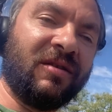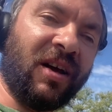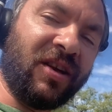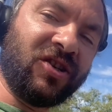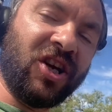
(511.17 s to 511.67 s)

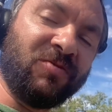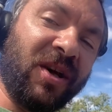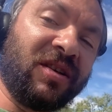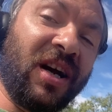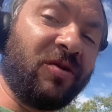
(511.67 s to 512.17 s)
I changed my
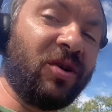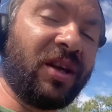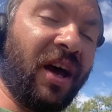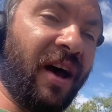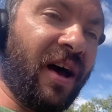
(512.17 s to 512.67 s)
tire, what
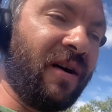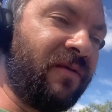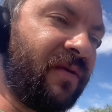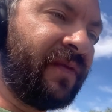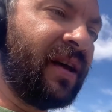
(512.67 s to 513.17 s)
I have.
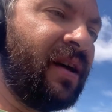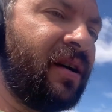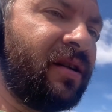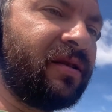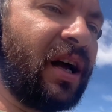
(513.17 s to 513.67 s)

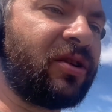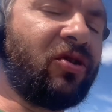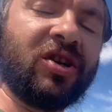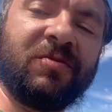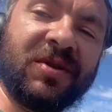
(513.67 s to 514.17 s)
That
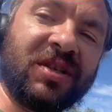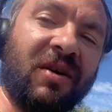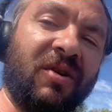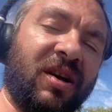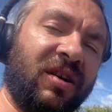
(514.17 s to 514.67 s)
cost me
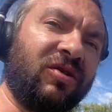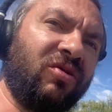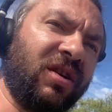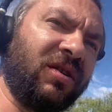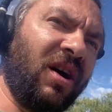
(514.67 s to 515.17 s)

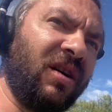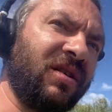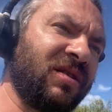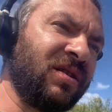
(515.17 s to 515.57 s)
$720.